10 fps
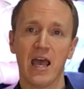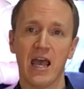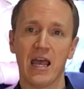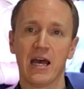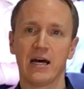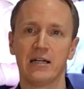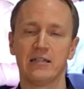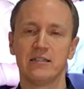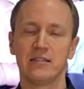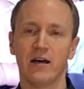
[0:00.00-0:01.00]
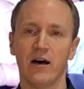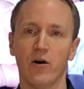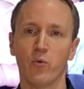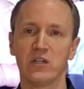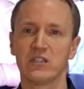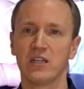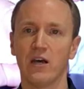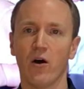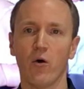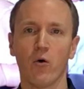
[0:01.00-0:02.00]
And we
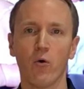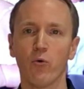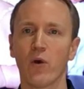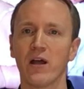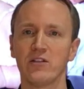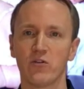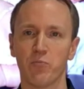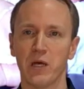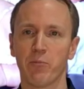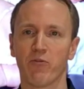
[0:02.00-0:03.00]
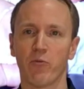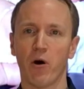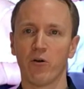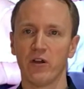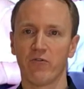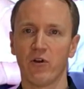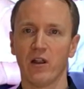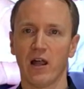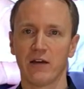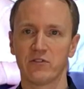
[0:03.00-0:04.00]
see a whole range of people from all
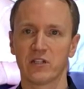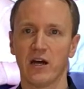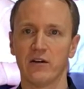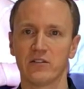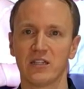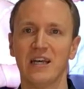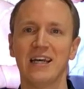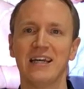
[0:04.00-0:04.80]
different lifestyles.